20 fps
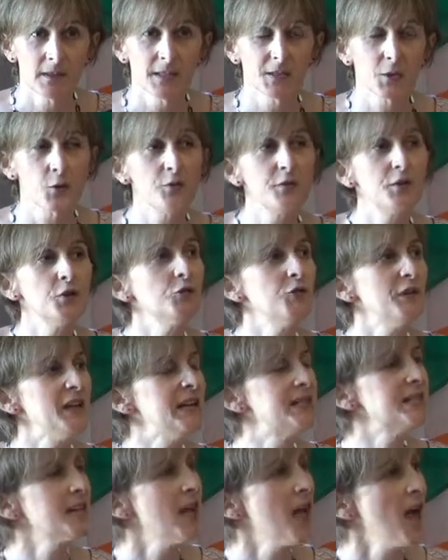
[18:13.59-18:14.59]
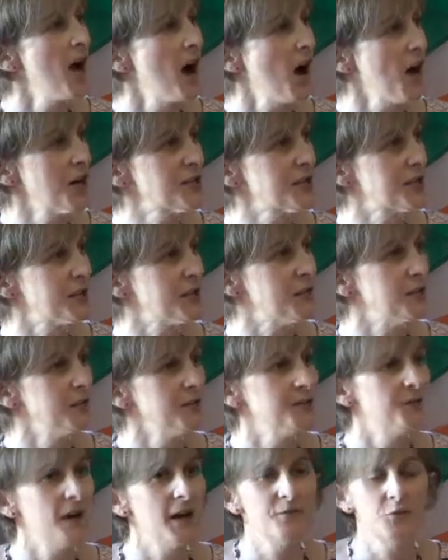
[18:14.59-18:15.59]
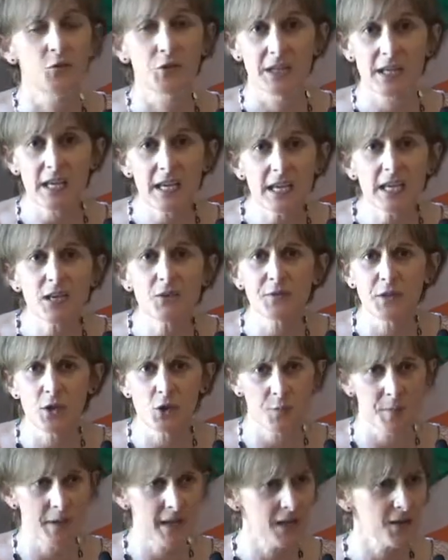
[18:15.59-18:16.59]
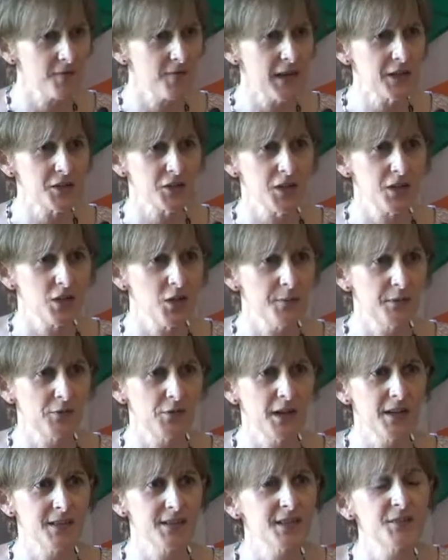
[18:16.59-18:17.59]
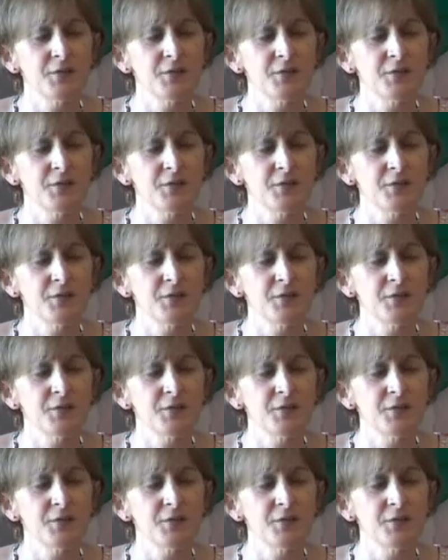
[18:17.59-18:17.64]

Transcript: So if you read Article 5.1e of the European Convention on Human Rights,